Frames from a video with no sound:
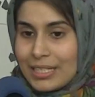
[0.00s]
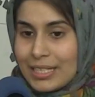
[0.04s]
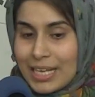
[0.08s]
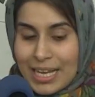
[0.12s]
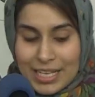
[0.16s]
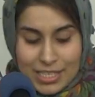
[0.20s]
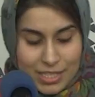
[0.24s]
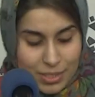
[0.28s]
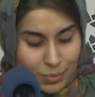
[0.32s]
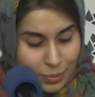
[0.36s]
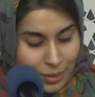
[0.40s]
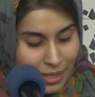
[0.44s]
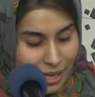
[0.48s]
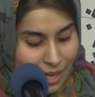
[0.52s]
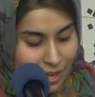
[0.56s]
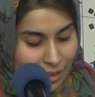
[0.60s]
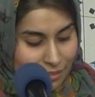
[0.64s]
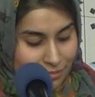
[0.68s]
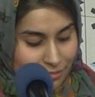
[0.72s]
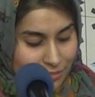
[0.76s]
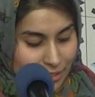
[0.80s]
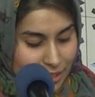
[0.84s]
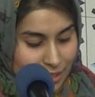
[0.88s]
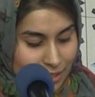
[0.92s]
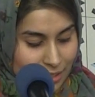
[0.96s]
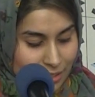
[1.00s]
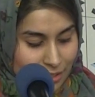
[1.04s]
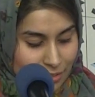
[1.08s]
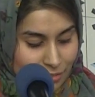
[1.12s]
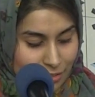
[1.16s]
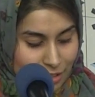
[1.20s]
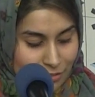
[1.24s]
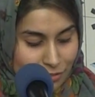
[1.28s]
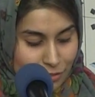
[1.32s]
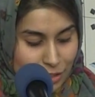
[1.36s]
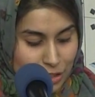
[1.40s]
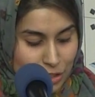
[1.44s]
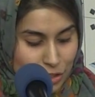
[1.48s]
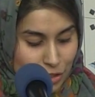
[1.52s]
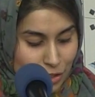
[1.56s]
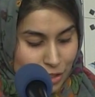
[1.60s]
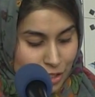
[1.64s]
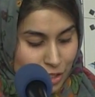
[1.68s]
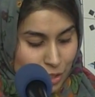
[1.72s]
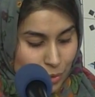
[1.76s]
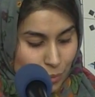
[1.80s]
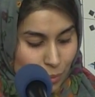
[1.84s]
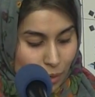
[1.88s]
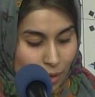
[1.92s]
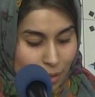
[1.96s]
Next, we have Reverend
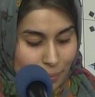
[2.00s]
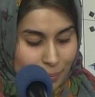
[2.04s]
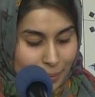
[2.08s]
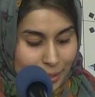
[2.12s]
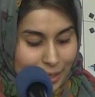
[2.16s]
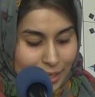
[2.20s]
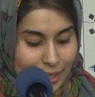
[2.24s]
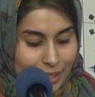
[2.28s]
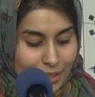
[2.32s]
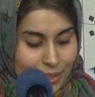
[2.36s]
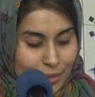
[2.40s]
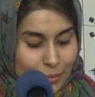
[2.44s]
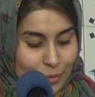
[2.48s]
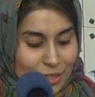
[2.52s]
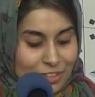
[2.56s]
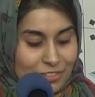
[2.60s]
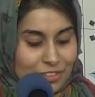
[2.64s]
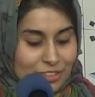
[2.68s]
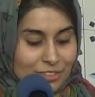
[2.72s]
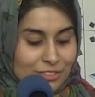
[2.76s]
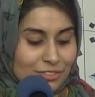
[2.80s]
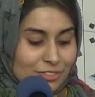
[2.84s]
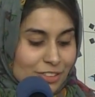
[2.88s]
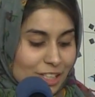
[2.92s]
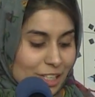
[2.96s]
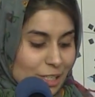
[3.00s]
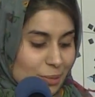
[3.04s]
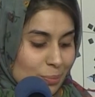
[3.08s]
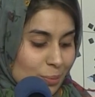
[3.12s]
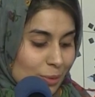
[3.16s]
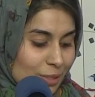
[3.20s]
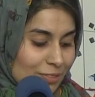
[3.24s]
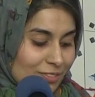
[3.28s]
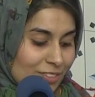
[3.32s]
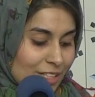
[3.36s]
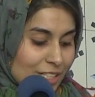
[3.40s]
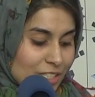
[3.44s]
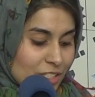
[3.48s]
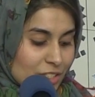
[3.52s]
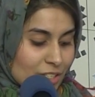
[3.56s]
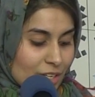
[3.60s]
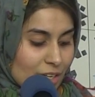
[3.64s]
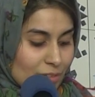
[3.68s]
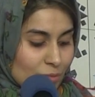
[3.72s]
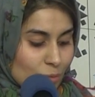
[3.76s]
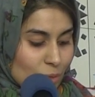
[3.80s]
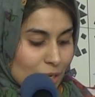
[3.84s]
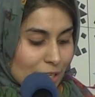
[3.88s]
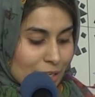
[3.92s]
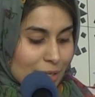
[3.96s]
John Swarbrick. We feel very privileged to
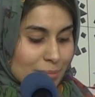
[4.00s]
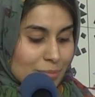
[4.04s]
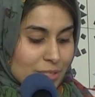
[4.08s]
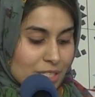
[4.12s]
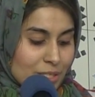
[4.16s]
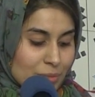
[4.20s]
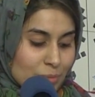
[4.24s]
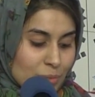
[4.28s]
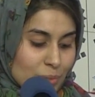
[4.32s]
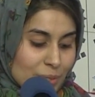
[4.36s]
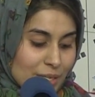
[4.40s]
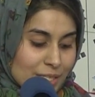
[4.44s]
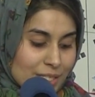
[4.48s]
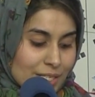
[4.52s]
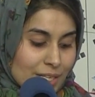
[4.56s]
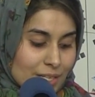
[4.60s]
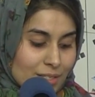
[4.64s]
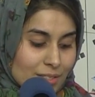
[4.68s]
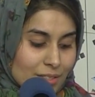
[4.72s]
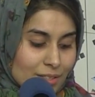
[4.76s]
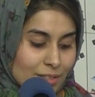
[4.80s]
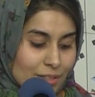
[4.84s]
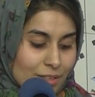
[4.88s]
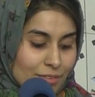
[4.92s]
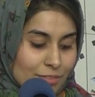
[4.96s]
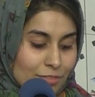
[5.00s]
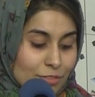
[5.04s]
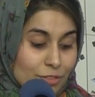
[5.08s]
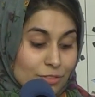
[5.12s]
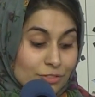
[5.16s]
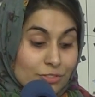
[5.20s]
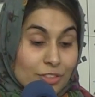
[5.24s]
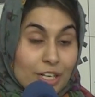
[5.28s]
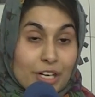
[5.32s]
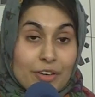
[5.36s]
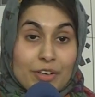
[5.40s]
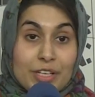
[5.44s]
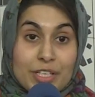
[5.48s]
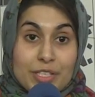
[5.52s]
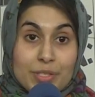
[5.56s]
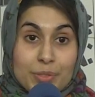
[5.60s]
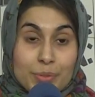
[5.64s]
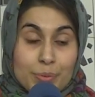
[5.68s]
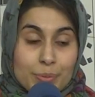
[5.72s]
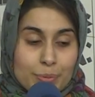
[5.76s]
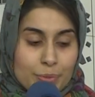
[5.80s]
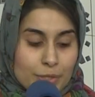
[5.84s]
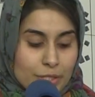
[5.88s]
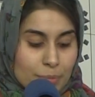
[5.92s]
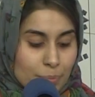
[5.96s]
have welcomed him to our centre for various
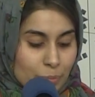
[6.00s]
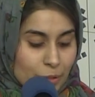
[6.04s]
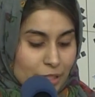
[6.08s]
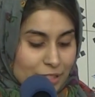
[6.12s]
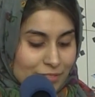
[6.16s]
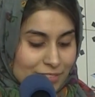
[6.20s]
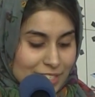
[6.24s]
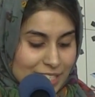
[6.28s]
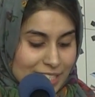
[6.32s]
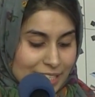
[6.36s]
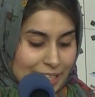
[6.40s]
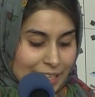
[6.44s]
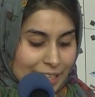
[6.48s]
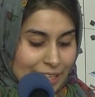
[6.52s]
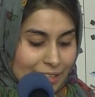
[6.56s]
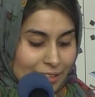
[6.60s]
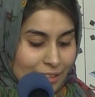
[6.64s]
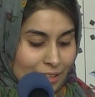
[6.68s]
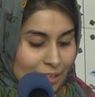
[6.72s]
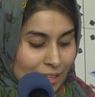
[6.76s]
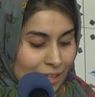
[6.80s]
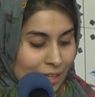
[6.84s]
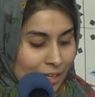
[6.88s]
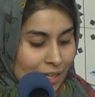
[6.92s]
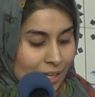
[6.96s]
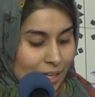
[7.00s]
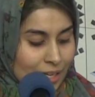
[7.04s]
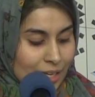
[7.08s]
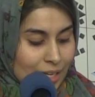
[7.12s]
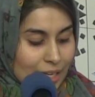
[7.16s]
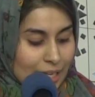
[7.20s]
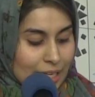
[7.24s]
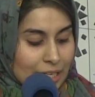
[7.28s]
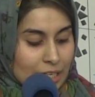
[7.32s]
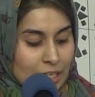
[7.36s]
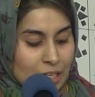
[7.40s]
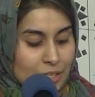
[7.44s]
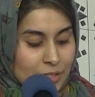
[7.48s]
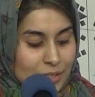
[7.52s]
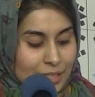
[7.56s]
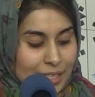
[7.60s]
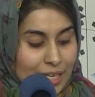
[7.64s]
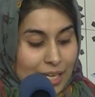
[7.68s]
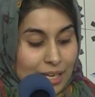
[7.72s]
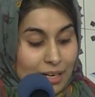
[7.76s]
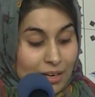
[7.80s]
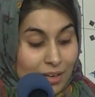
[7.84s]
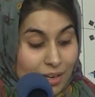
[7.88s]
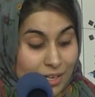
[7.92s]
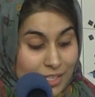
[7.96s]
talks previously,
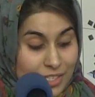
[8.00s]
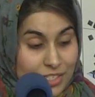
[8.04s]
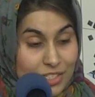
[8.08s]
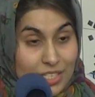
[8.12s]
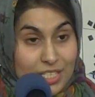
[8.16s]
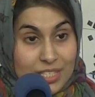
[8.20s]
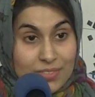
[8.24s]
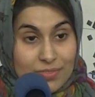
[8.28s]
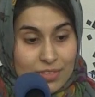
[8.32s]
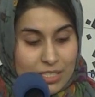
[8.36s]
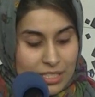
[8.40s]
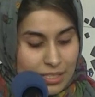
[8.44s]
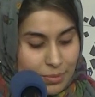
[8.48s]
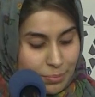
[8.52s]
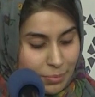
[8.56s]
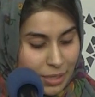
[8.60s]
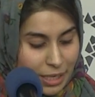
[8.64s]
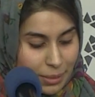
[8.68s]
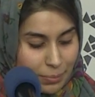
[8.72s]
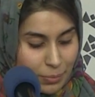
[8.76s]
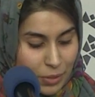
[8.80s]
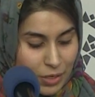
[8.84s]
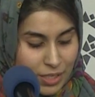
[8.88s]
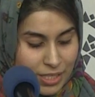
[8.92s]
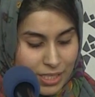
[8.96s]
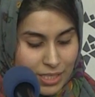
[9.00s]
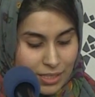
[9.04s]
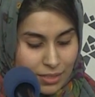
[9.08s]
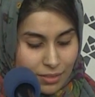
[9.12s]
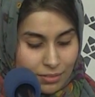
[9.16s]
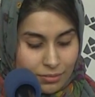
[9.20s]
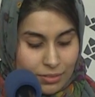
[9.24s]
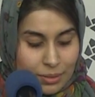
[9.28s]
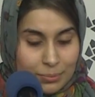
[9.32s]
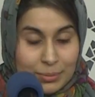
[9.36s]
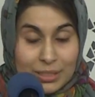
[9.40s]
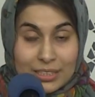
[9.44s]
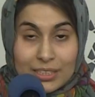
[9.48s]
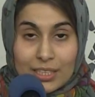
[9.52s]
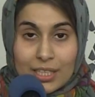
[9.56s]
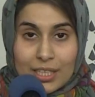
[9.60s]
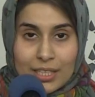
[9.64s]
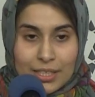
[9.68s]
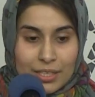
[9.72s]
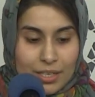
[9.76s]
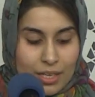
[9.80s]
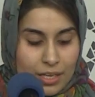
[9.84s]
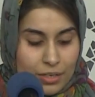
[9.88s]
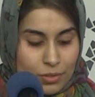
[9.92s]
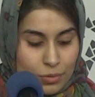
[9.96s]
including at last year's Visit My Mosque,
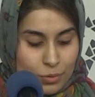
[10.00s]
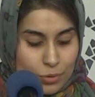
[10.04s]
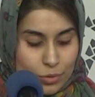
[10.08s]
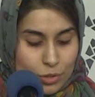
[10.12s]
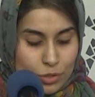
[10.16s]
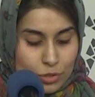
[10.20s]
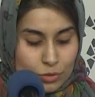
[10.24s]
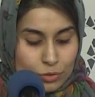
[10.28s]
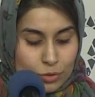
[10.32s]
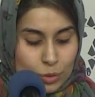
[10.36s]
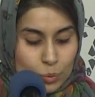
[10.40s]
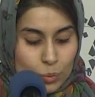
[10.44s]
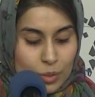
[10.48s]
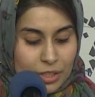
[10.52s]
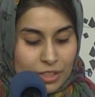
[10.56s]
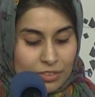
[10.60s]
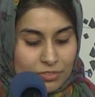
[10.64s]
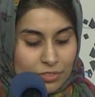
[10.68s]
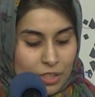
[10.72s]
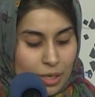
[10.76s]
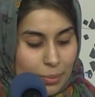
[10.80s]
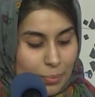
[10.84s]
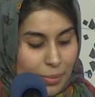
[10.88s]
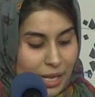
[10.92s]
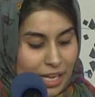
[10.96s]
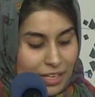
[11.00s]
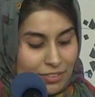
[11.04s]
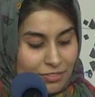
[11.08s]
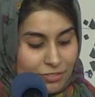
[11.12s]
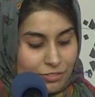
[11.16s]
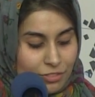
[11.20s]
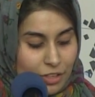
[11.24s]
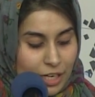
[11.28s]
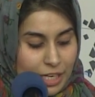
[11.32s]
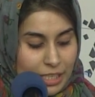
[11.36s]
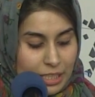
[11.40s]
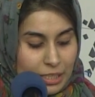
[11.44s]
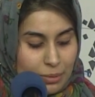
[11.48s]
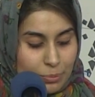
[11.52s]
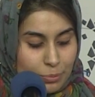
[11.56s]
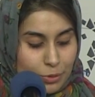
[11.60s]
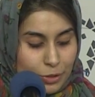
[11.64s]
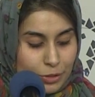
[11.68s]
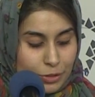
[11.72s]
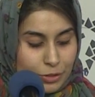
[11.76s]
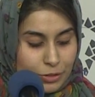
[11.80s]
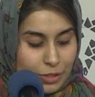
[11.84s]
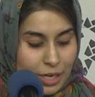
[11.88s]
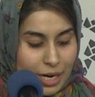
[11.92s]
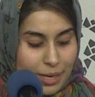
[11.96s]
Ramadan, and also for one of our main Friday
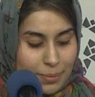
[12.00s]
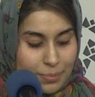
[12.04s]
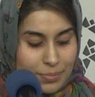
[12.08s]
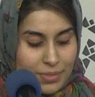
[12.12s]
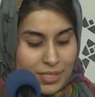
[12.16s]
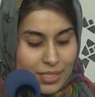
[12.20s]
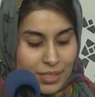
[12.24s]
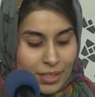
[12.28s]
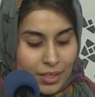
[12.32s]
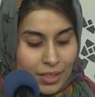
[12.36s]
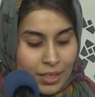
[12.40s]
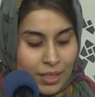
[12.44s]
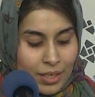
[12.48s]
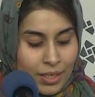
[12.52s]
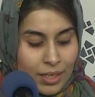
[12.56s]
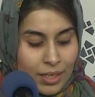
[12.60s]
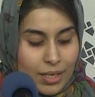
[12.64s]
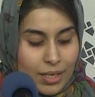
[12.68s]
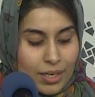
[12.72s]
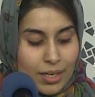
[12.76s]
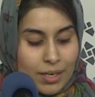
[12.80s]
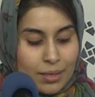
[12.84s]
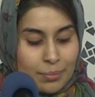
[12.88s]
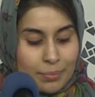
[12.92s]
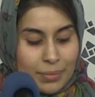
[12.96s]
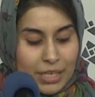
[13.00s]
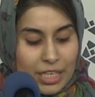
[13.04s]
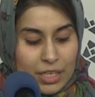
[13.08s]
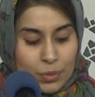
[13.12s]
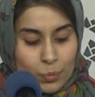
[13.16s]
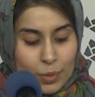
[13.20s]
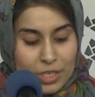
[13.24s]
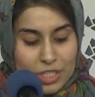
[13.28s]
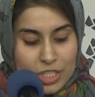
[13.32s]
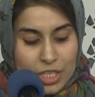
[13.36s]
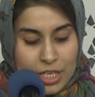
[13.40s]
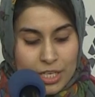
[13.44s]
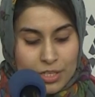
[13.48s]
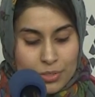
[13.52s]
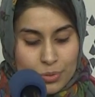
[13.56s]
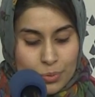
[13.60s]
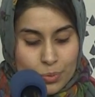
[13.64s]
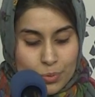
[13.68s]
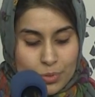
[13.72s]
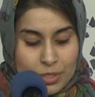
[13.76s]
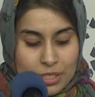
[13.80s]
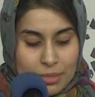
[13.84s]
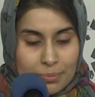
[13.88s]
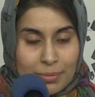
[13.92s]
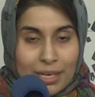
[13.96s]
programmes, in which he
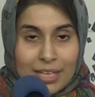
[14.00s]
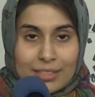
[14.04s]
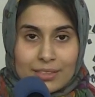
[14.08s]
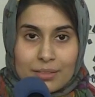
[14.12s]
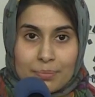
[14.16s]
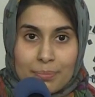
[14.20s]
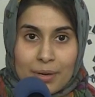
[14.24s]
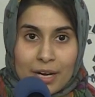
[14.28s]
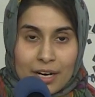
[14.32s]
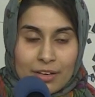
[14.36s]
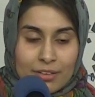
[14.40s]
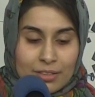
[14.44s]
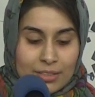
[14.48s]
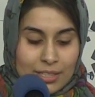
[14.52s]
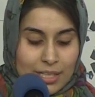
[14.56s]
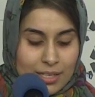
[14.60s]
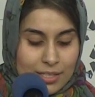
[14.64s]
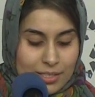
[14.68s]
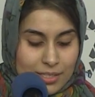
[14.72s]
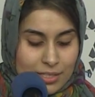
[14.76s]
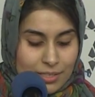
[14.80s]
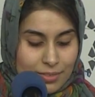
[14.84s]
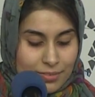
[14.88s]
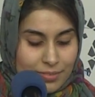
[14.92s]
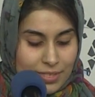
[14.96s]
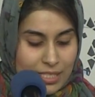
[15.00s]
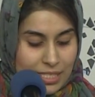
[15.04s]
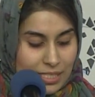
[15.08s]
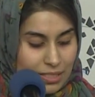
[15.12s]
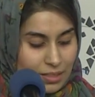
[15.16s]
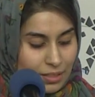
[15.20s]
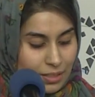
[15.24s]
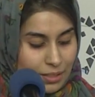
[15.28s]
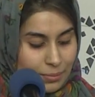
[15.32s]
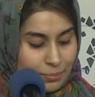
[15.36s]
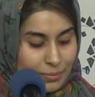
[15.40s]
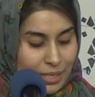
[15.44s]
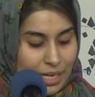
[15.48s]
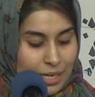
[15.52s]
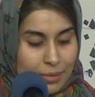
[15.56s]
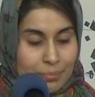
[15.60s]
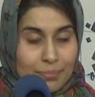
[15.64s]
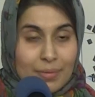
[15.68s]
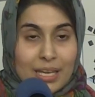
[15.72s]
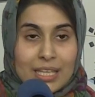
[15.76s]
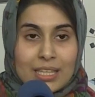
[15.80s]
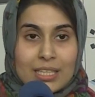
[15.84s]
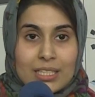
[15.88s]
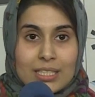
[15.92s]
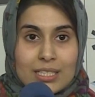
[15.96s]
talked about the parallels of Islam
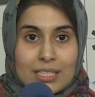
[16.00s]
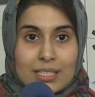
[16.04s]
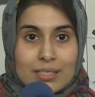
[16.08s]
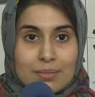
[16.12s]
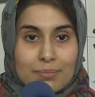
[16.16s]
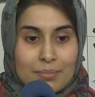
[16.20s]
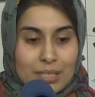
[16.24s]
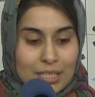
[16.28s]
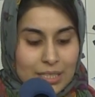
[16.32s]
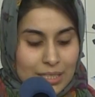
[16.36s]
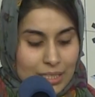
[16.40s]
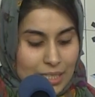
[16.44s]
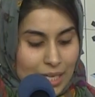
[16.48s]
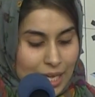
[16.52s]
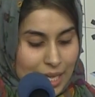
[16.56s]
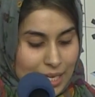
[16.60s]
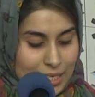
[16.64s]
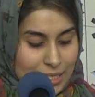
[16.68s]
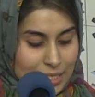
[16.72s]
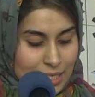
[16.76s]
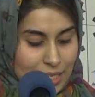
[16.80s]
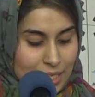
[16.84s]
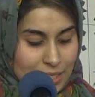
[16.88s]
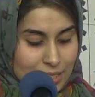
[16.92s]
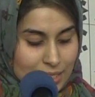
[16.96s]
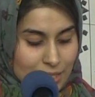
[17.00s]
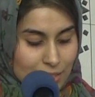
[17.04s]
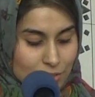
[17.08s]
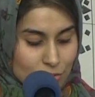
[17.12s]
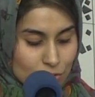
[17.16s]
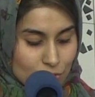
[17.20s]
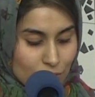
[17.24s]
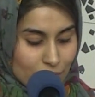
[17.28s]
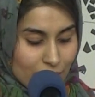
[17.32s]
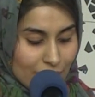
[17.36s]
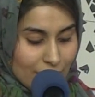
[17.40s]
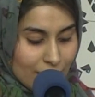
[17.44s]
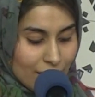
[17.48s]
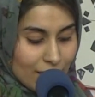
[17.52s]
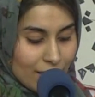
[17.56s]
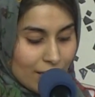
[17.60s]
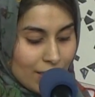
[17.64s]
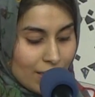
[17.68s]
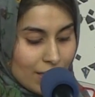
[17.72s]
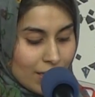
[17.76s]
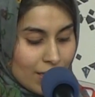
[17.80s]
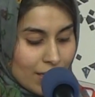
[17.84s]
and Methodism in the 18th century.